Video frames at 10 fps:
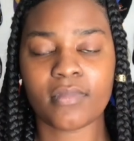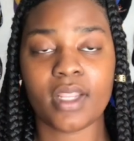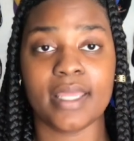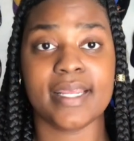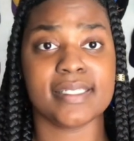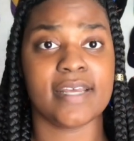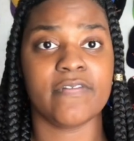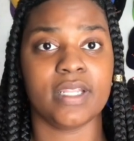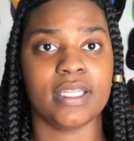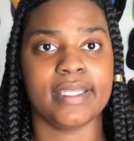that's
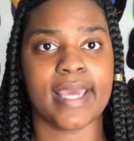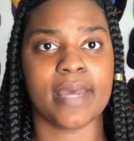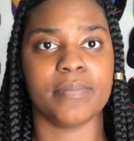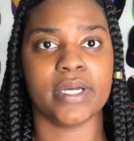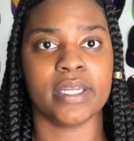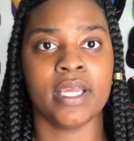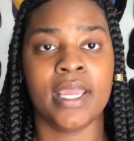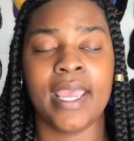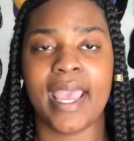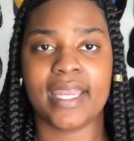definitely that but
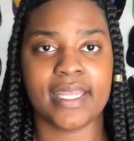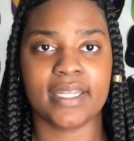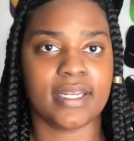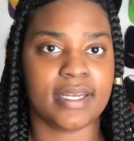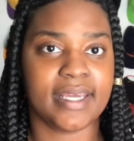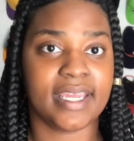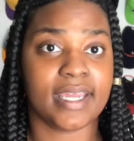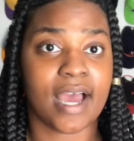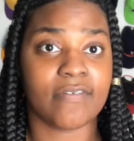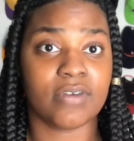at the end of the day
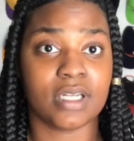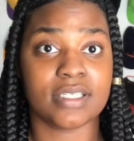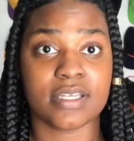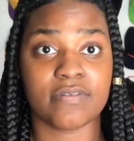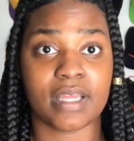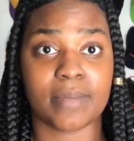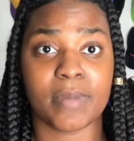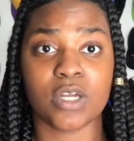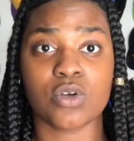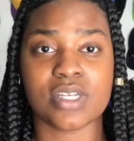i feel as if like
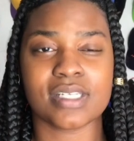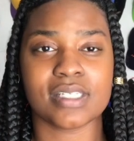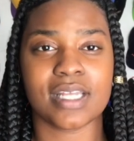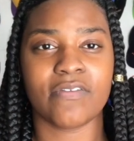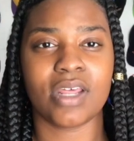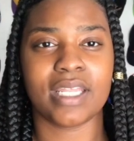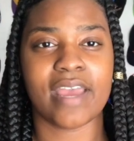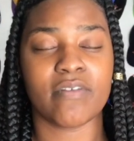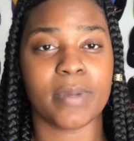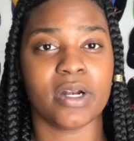medical assistants definitely
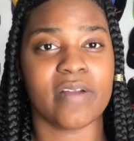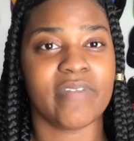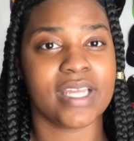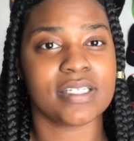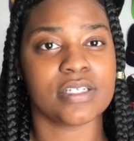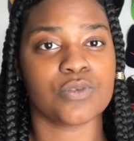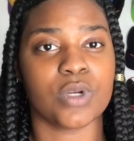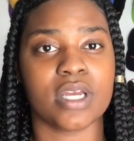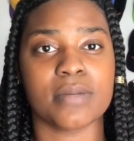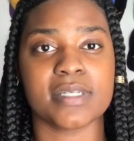have a better advantage when
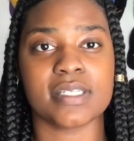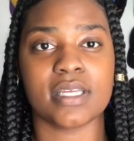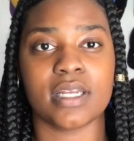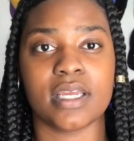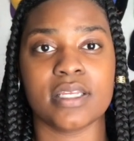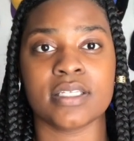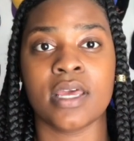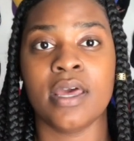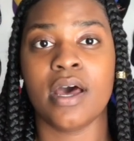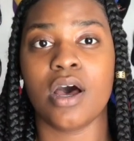it comes to cnas
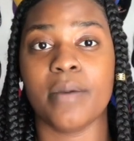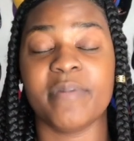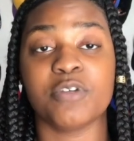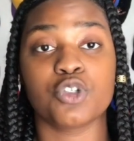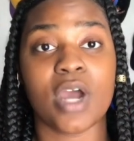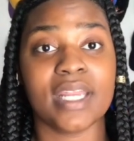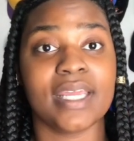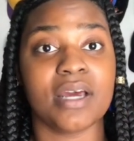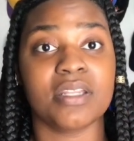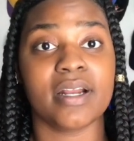um, if you're trying to
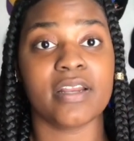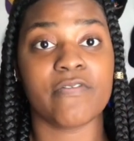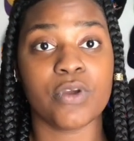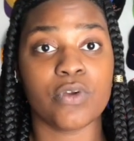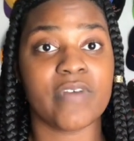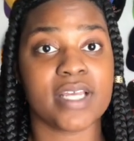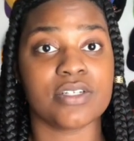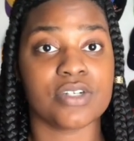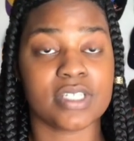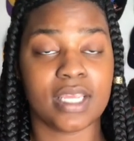get out there in the field
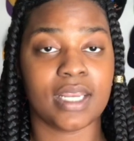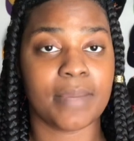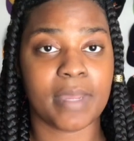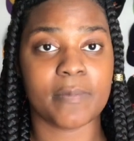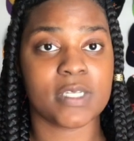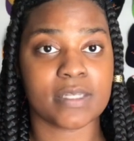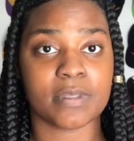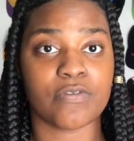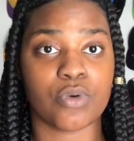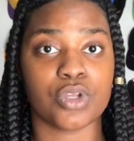faster cna may be
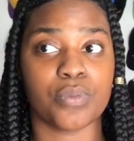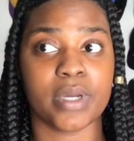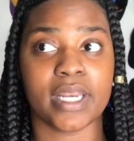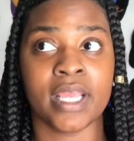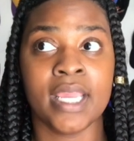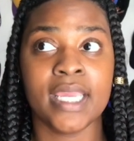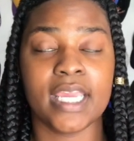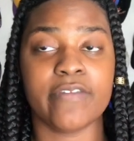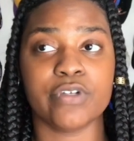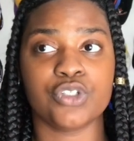something for you but
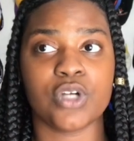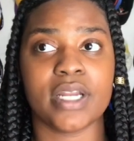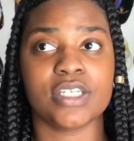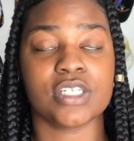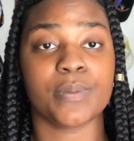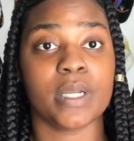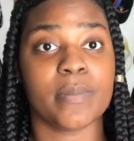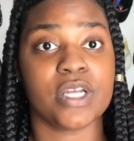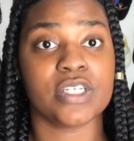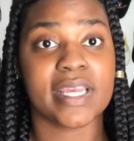if you're trying to just pretty
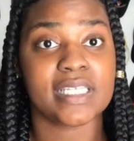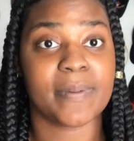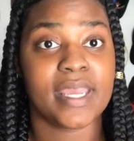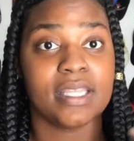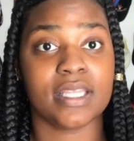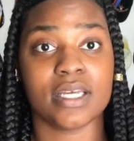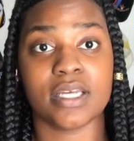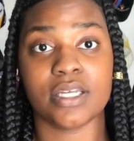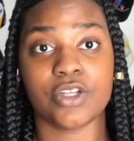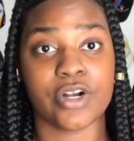much expand
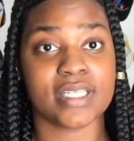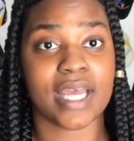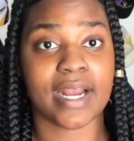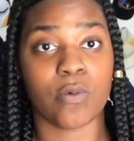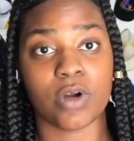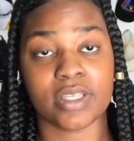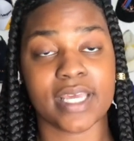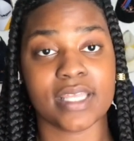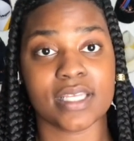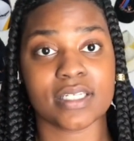the your entire work
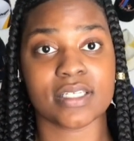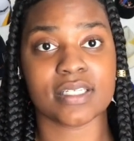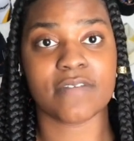ethics and stuff